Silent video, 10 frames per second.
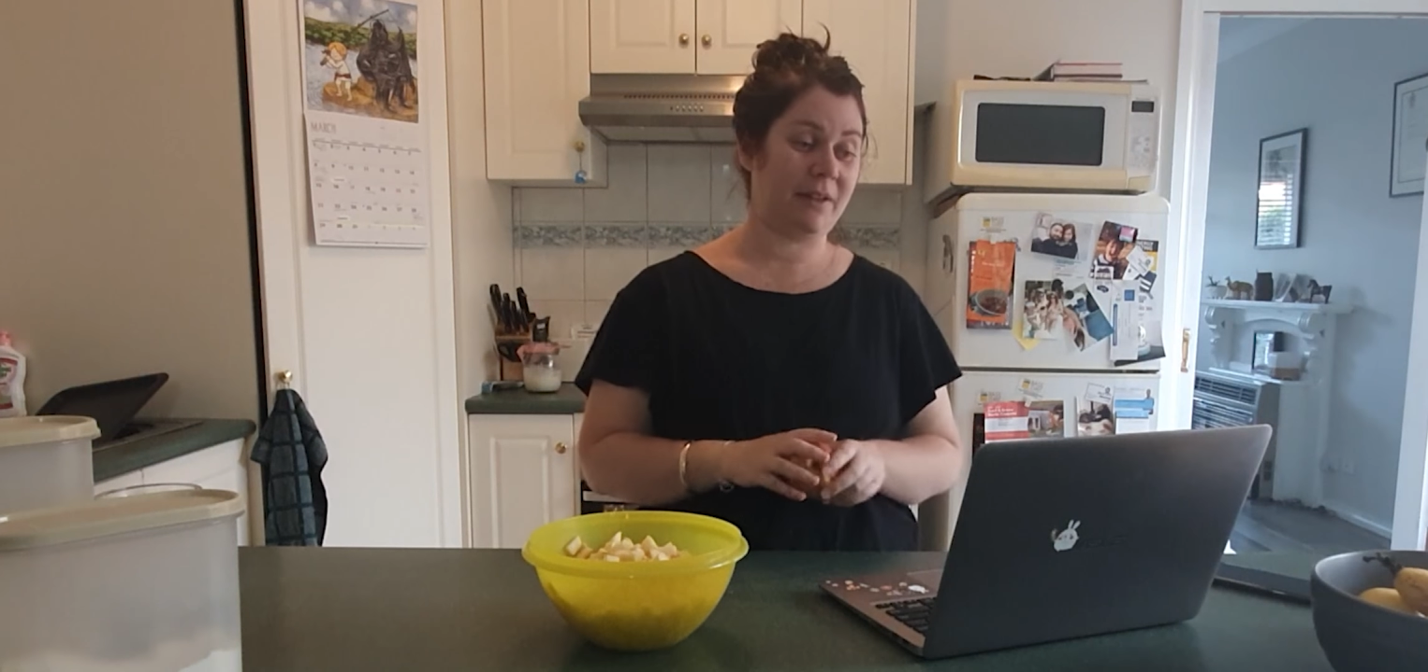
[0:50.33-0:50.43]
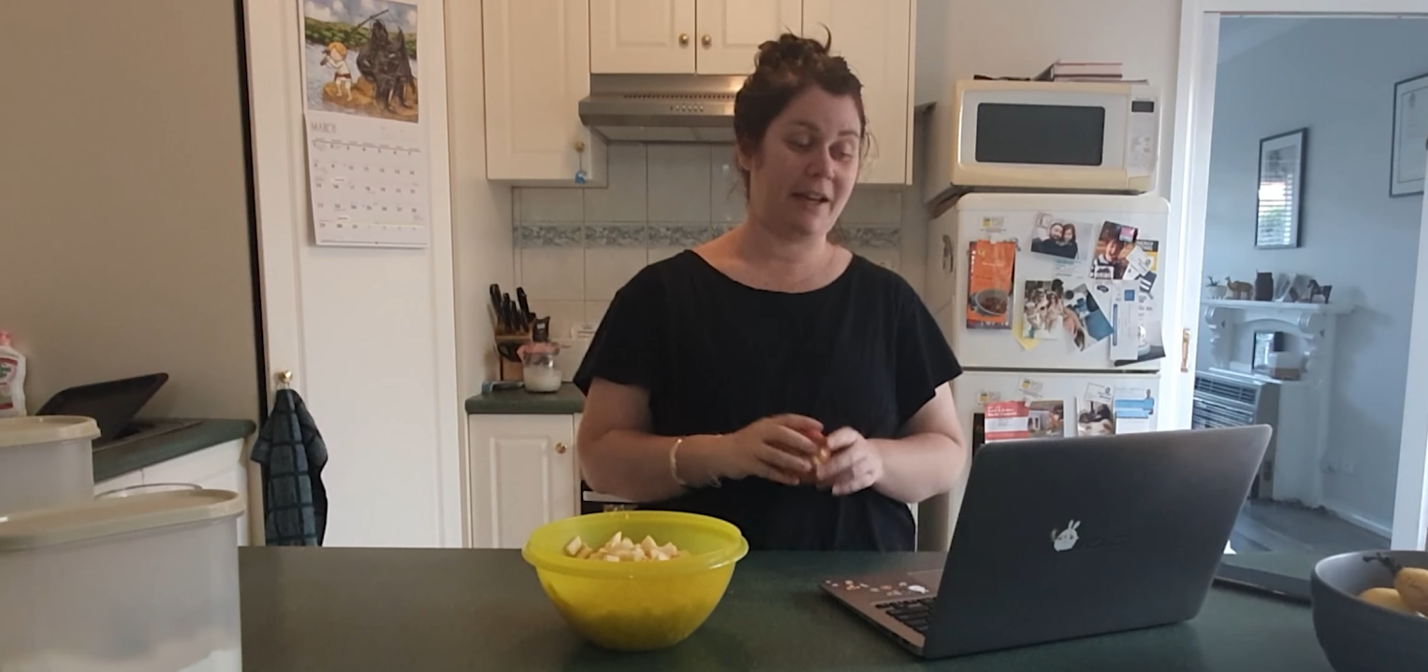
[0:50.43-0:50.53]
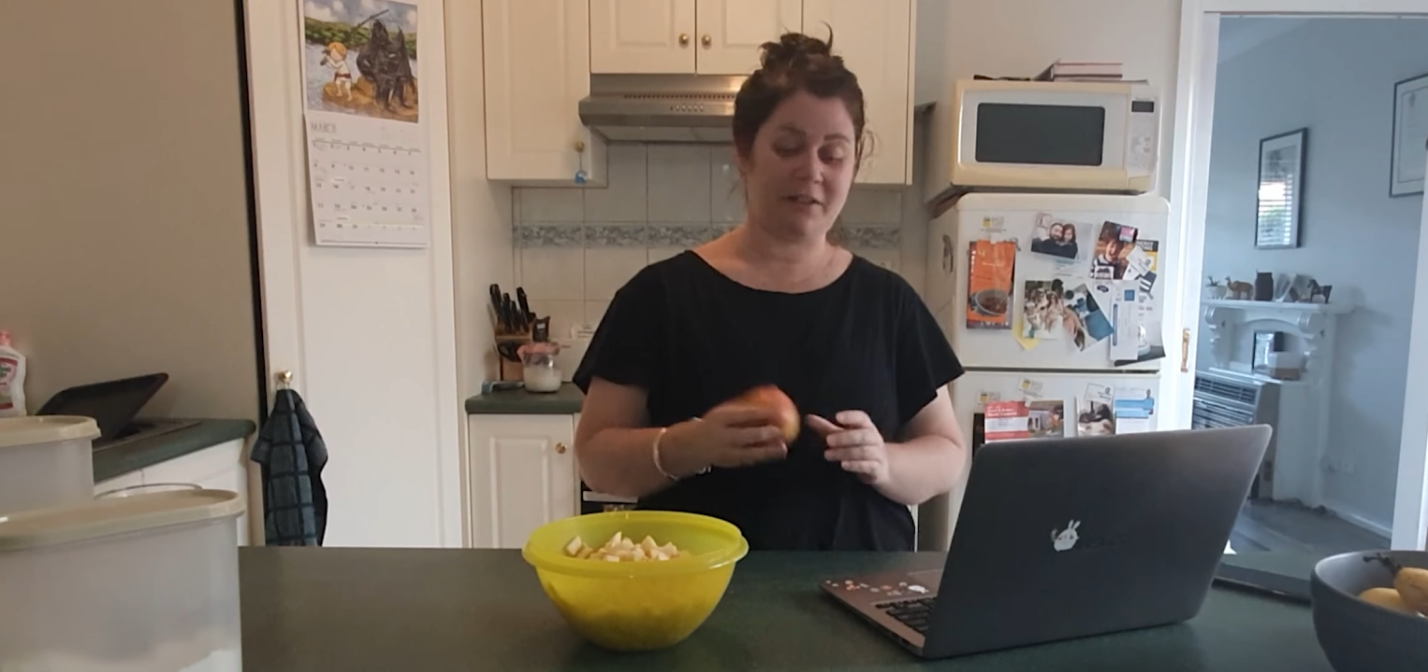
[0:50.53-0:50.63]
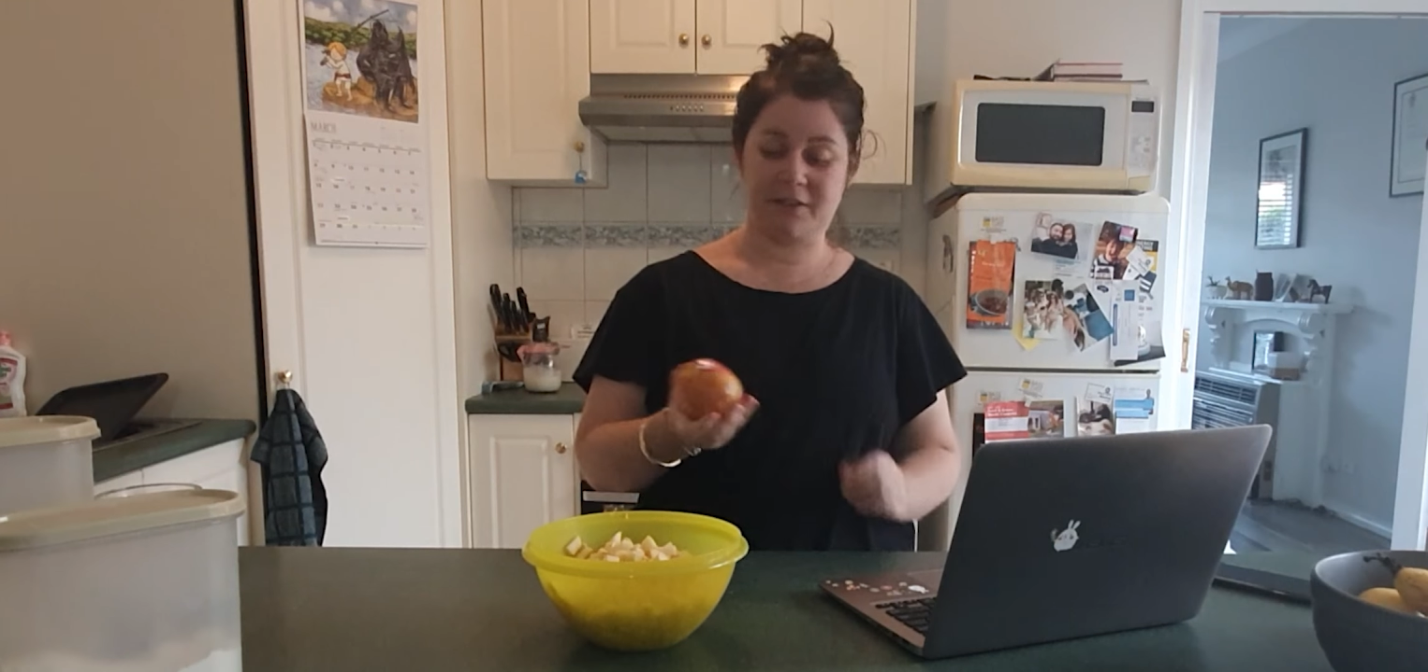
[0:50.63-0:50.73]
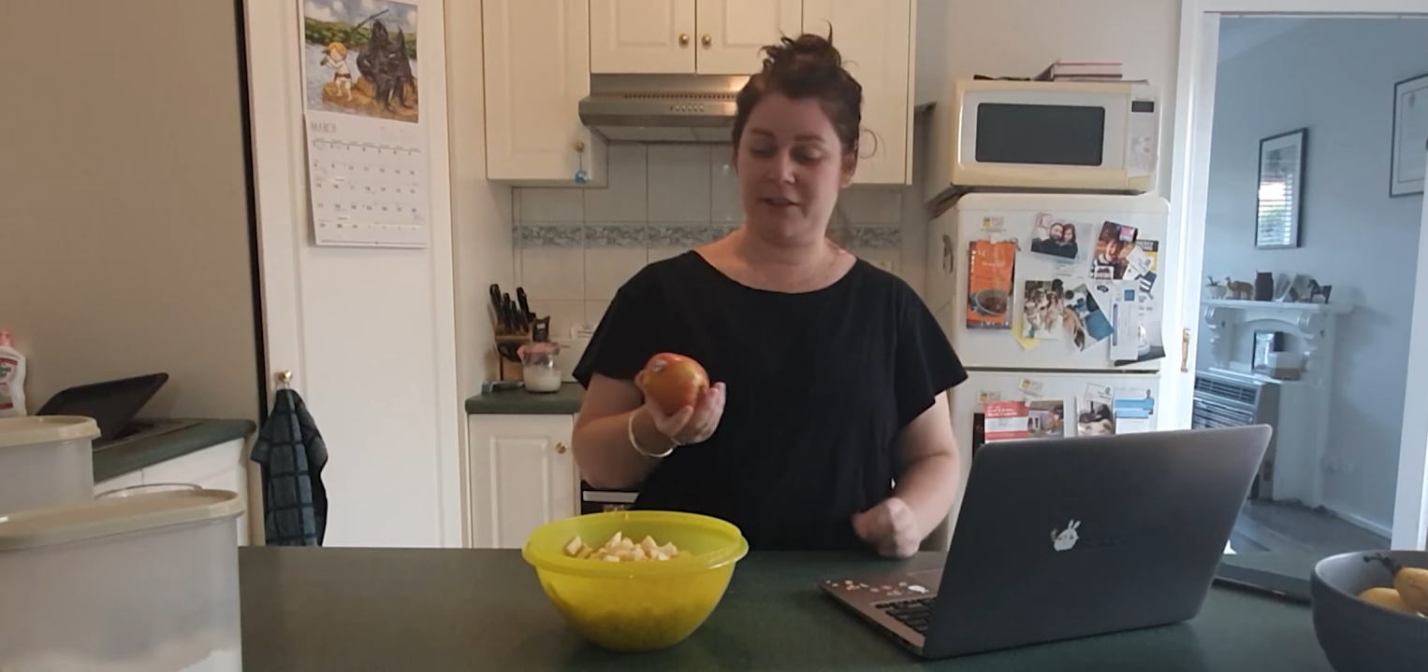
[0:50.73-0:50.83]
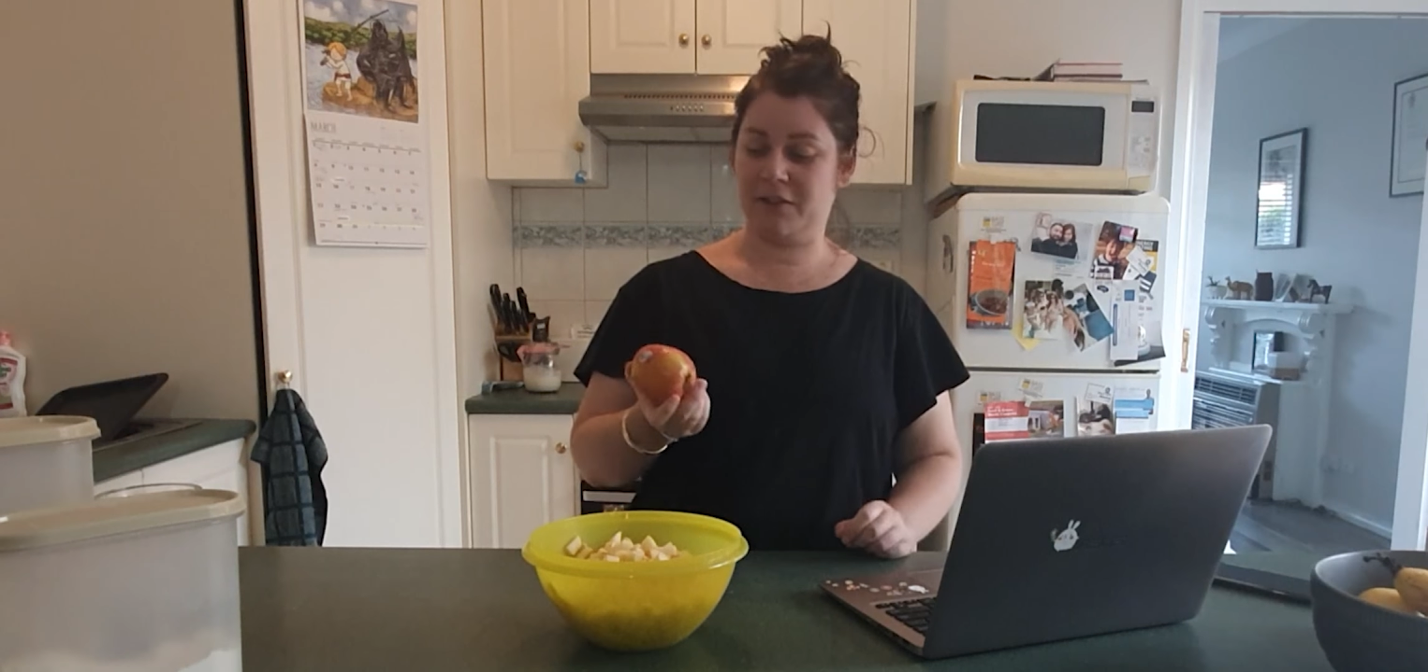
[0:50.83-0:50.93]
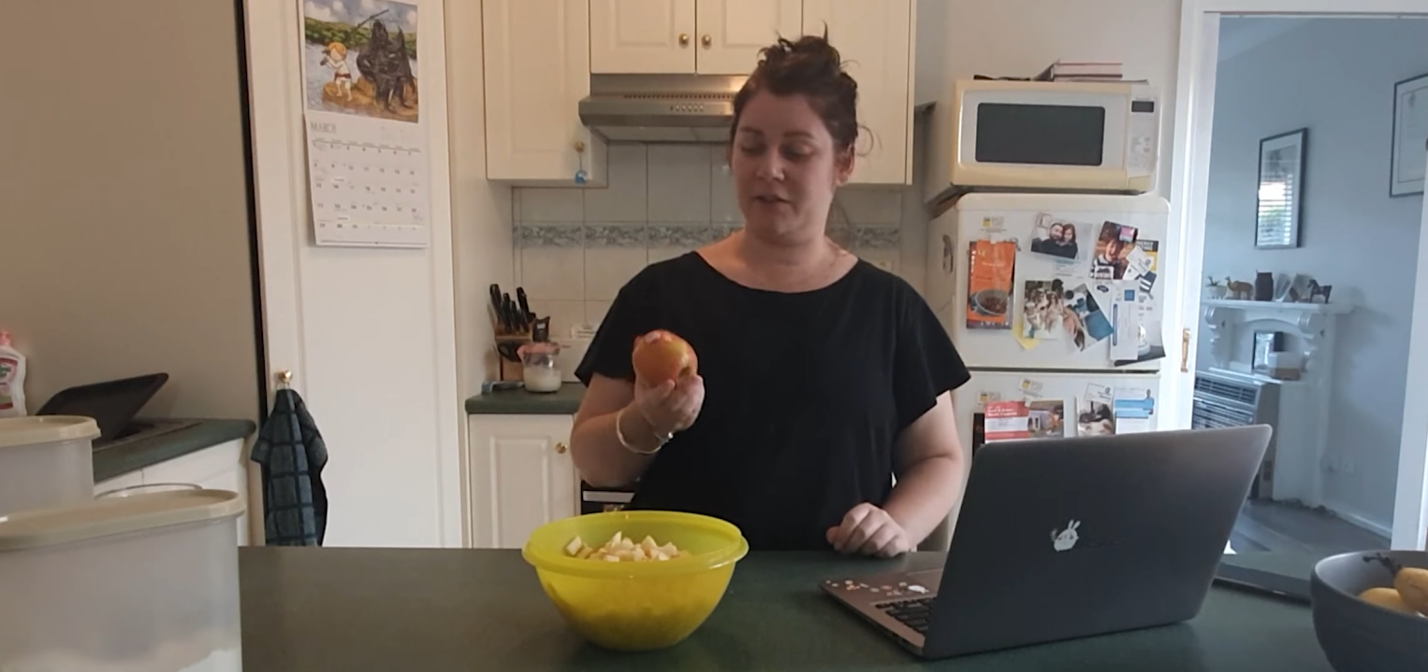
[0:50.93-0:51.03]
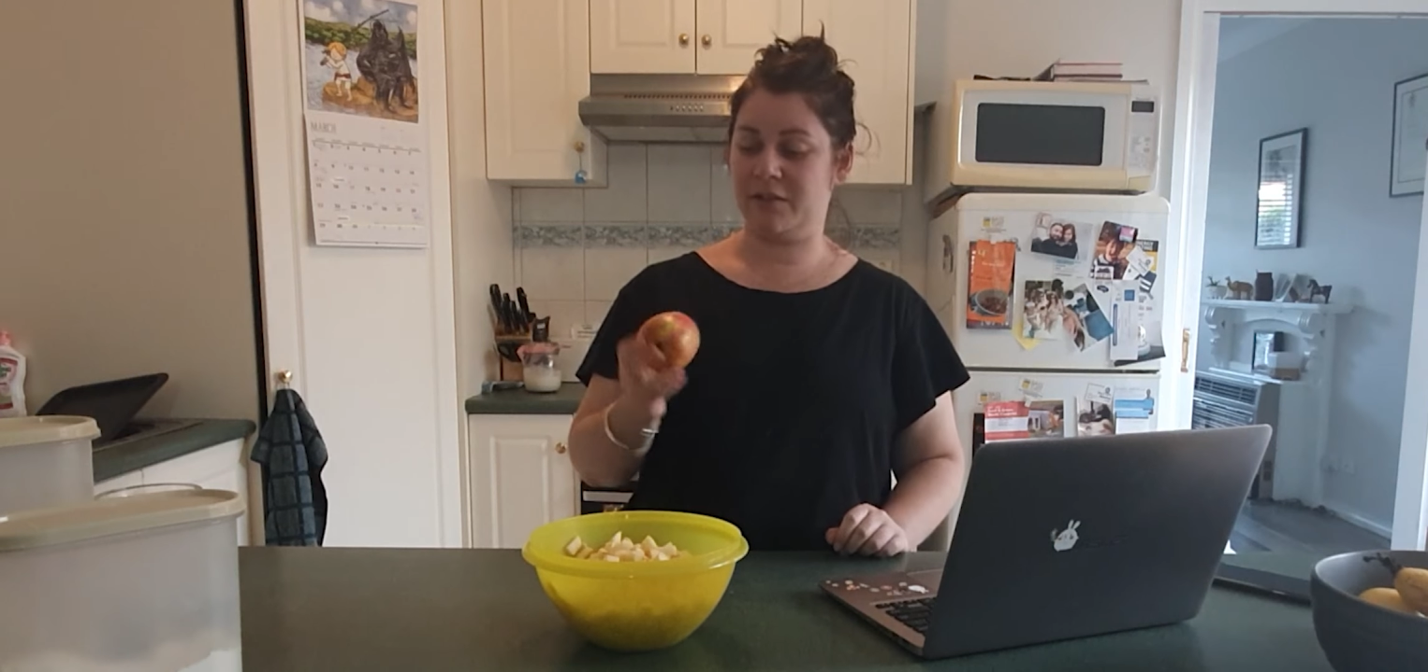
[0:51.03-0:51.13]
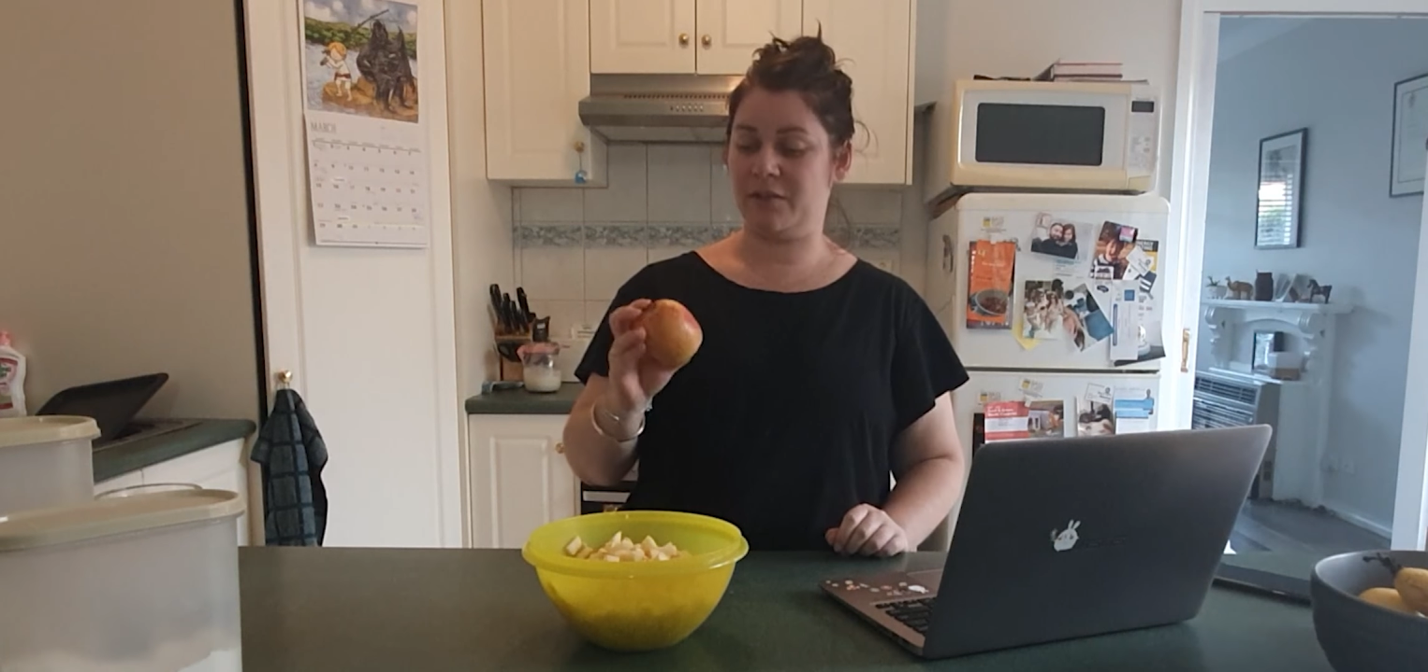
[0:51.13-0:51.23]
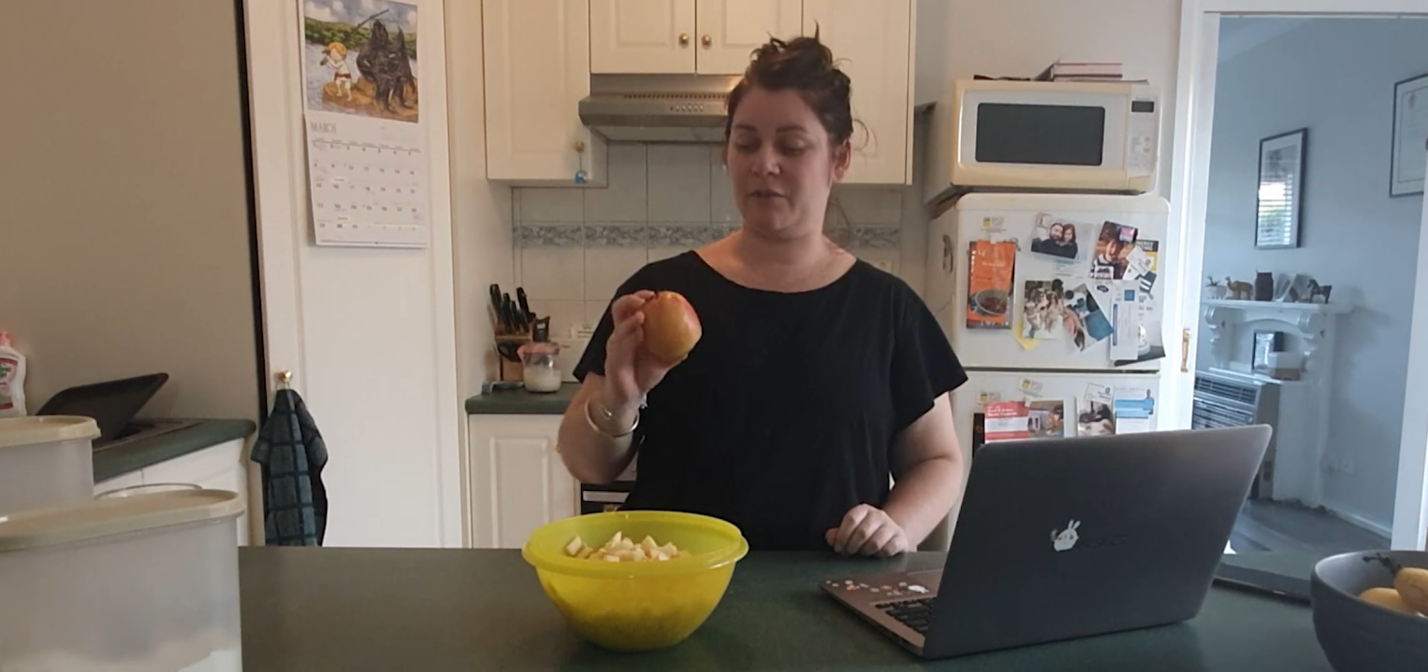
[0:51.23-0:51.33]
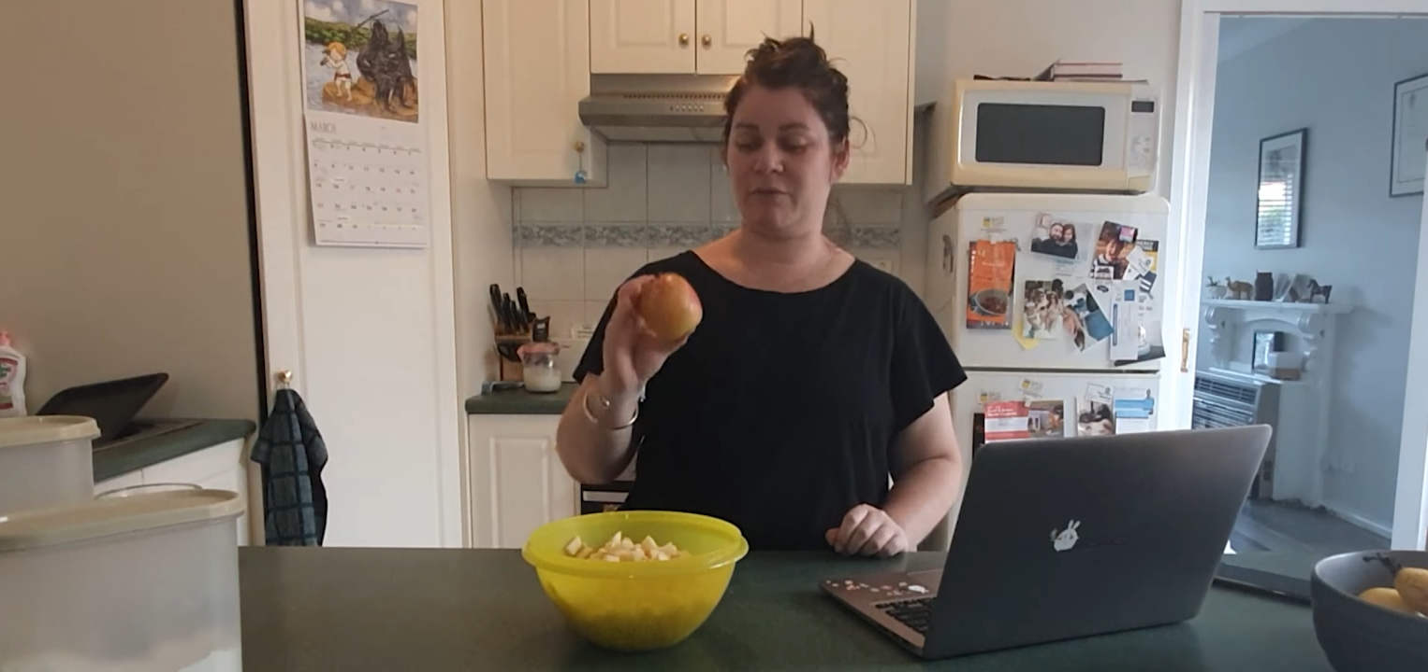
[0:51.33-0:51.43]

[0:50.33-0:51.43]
I actually used